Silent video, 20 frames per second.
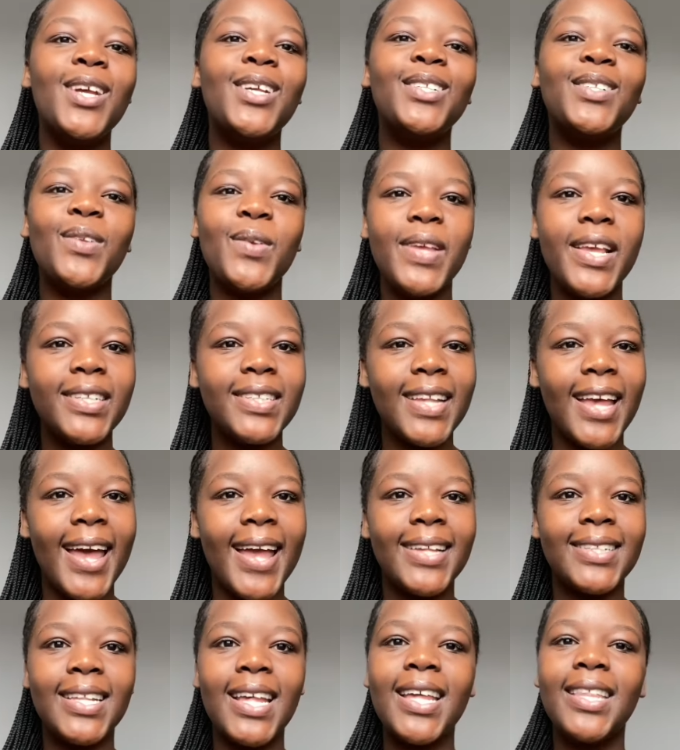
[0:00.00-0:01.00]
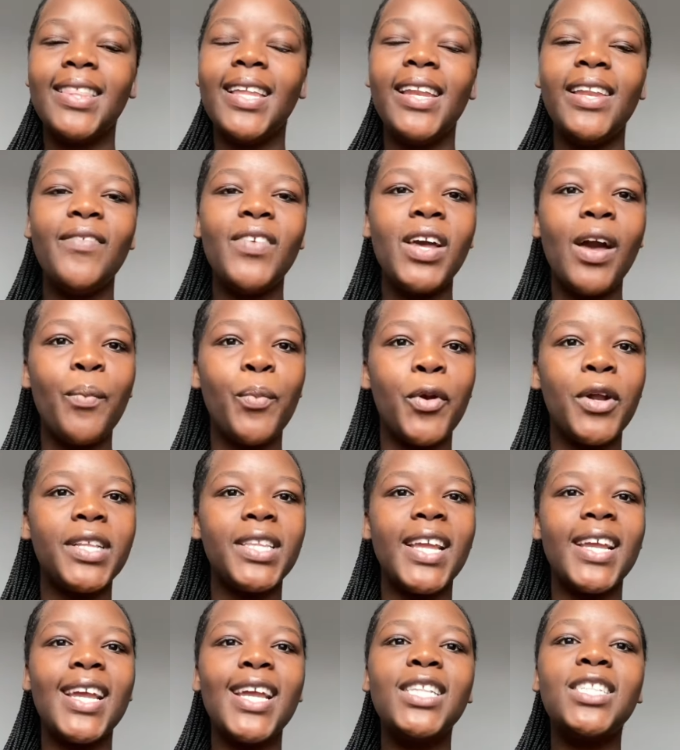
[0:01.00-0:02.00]
So yes, guys, the living abroad
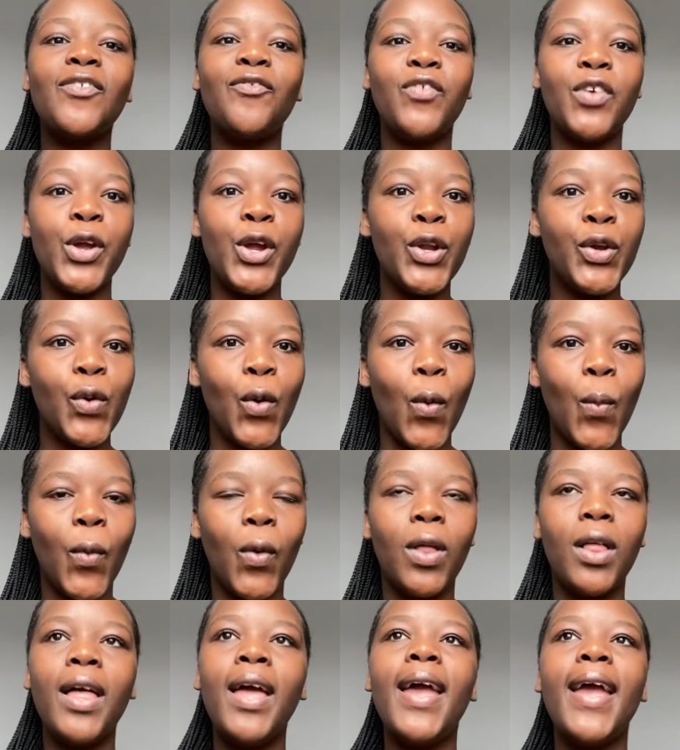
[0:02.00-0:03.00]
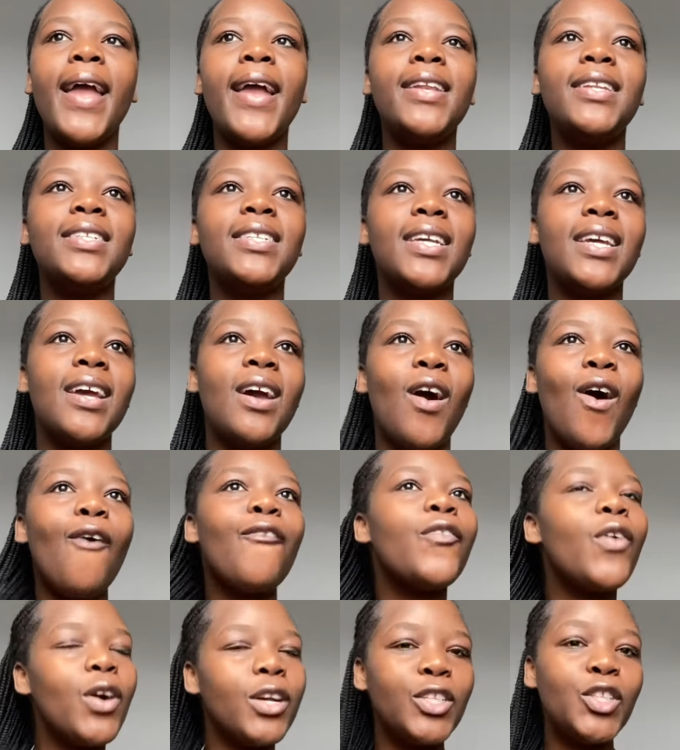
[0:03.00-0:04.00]
thing, it's very normal. And of
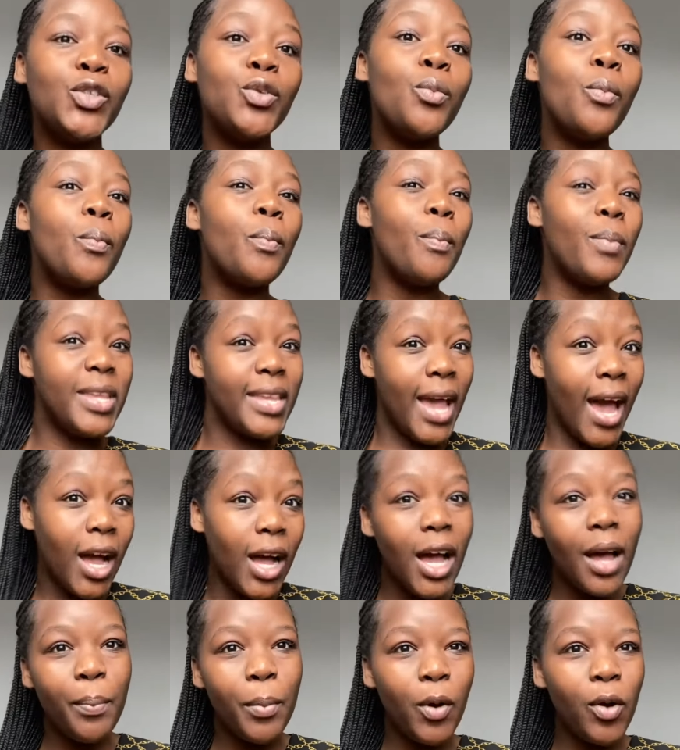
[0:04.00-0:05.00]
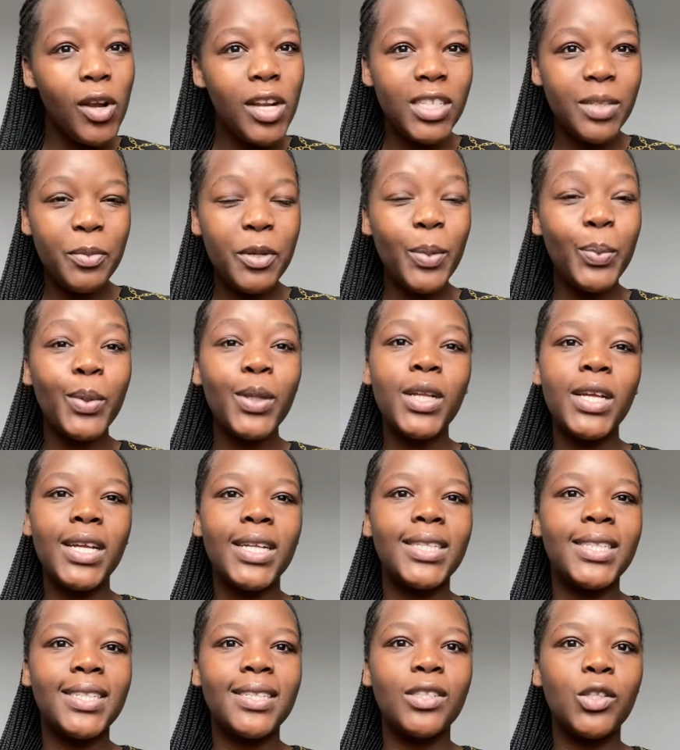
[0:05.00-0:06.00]
course, to younger Polish people,
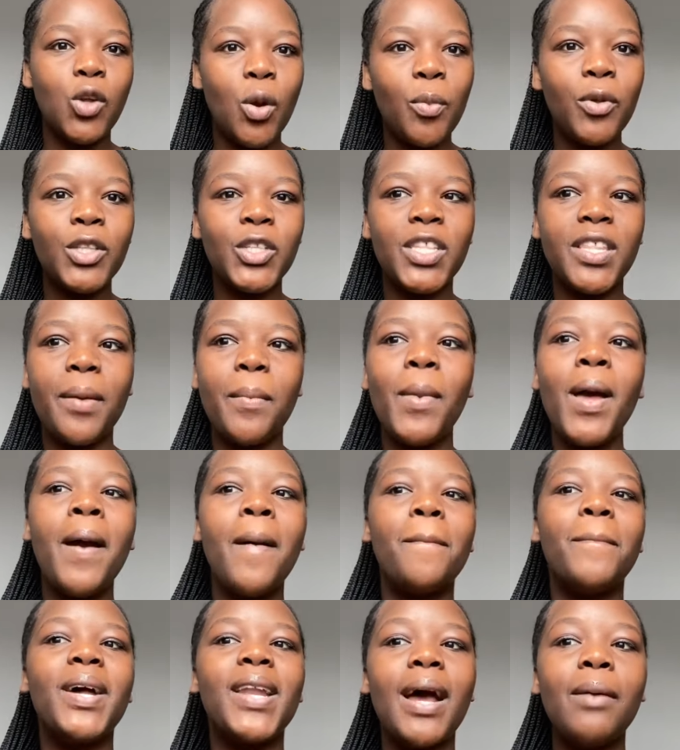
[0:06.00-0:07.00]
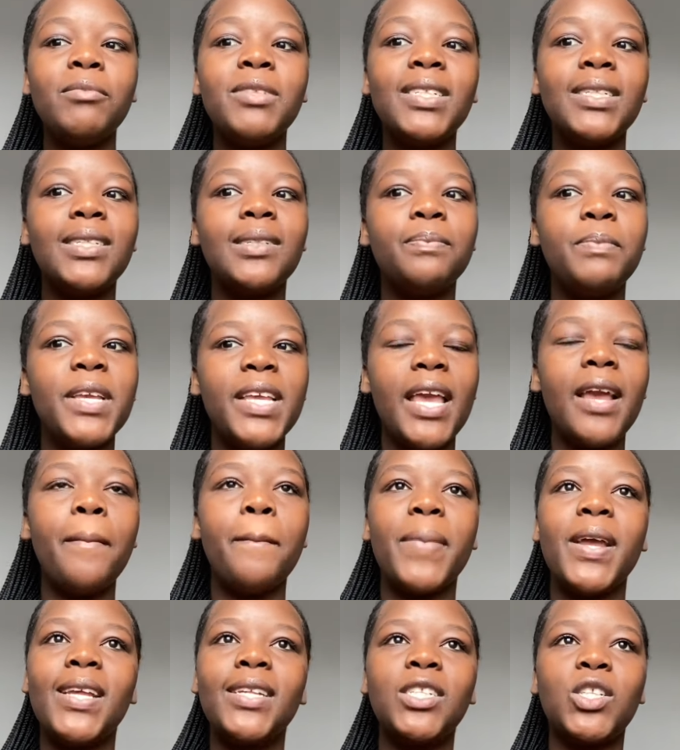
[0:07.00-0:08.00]
it's normal to them, but I'm speaking
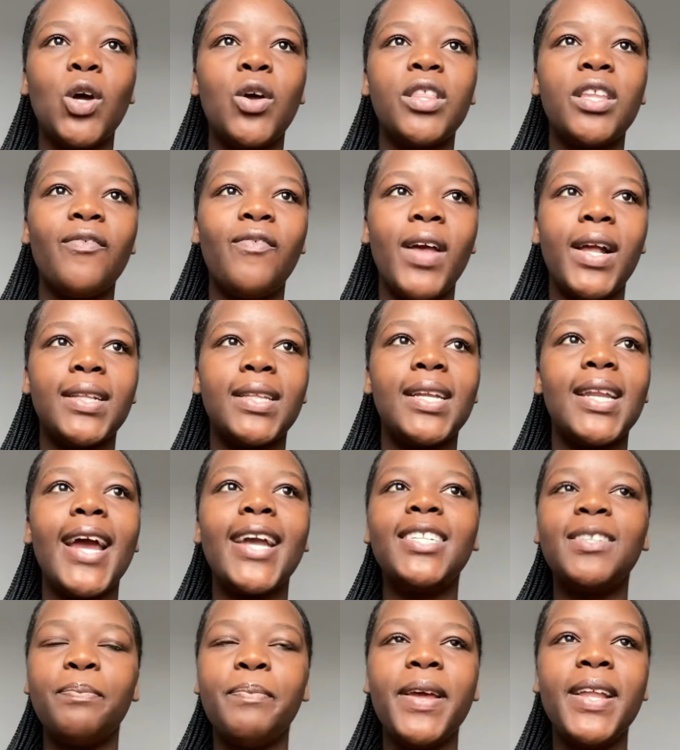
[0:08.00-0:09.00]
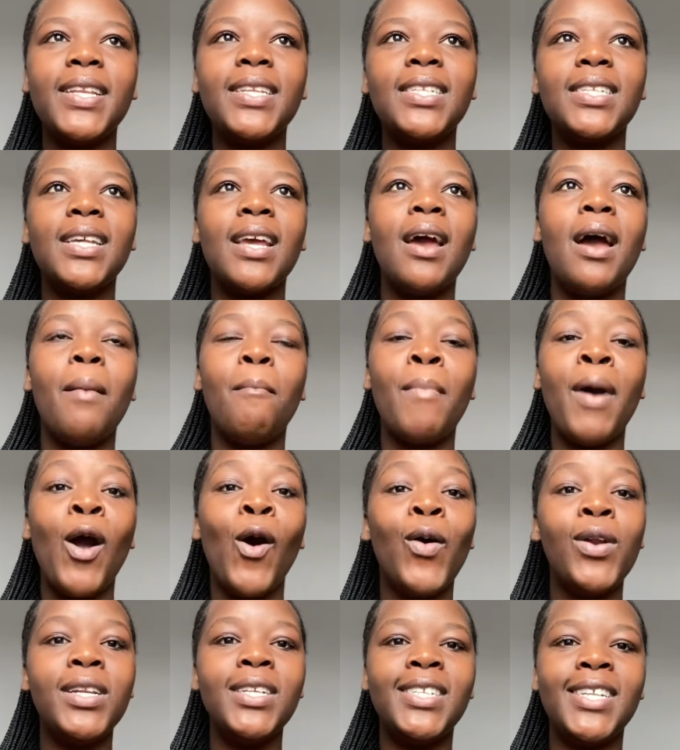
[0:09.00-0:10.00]
based on the fact that I spent my
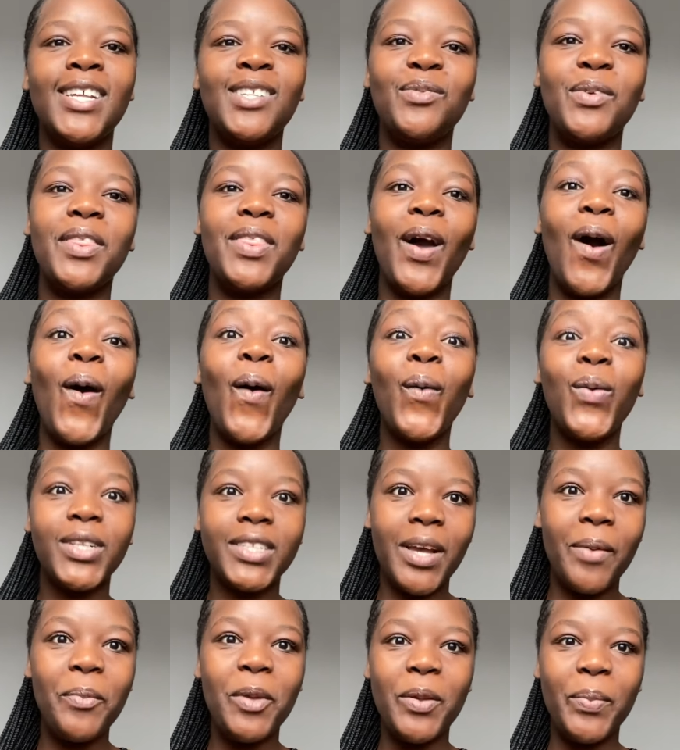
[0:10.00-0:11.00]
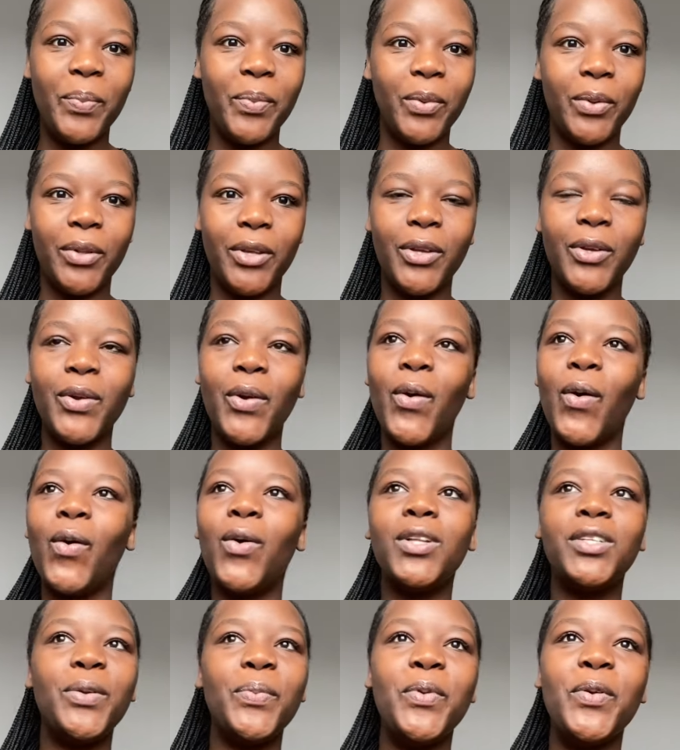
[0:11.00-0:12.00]
holidays with older people, you know,
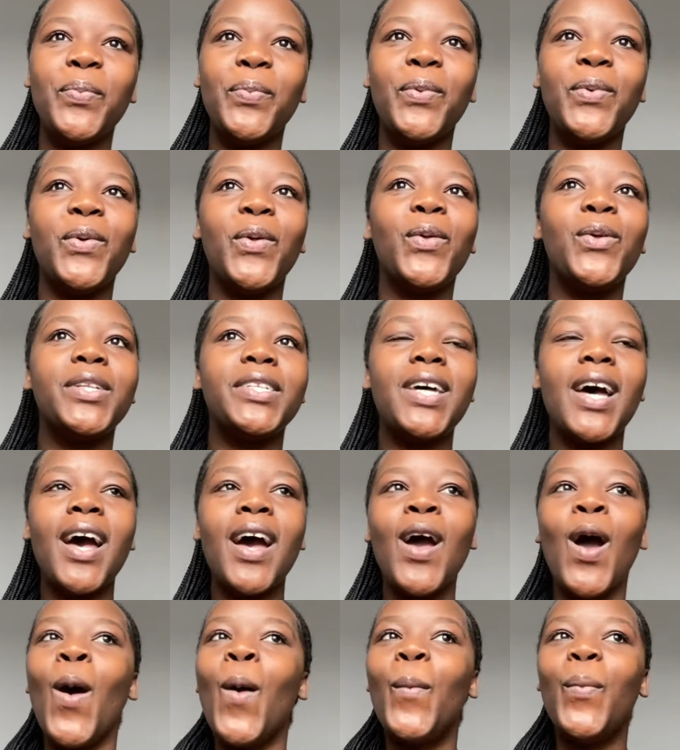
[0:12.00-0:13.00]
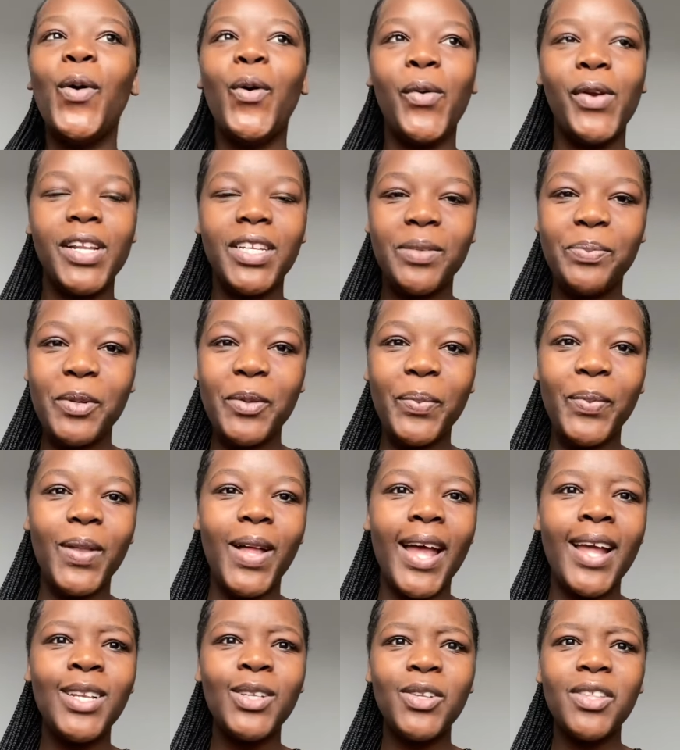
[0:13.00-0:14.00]
older people, older Polish people,
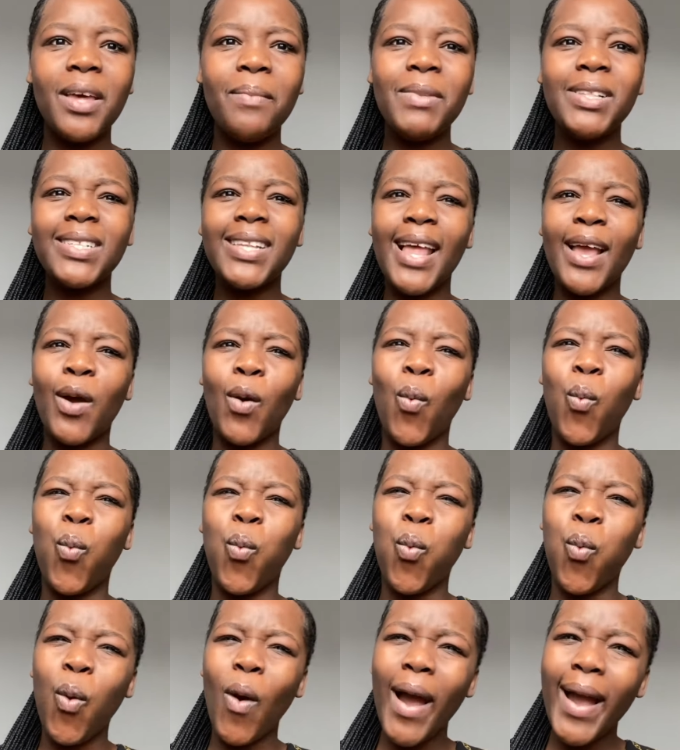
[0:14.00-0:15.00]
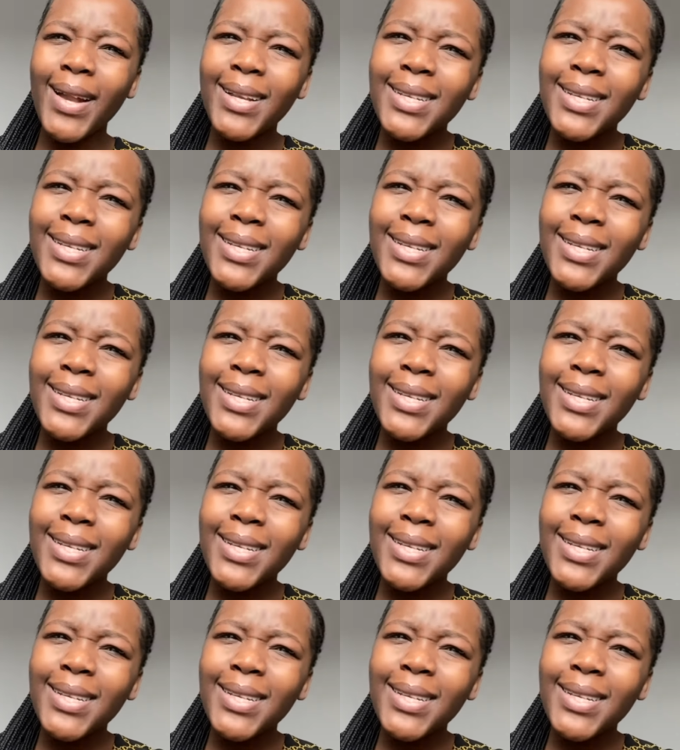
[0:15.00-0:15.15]
and to them, it's like, what?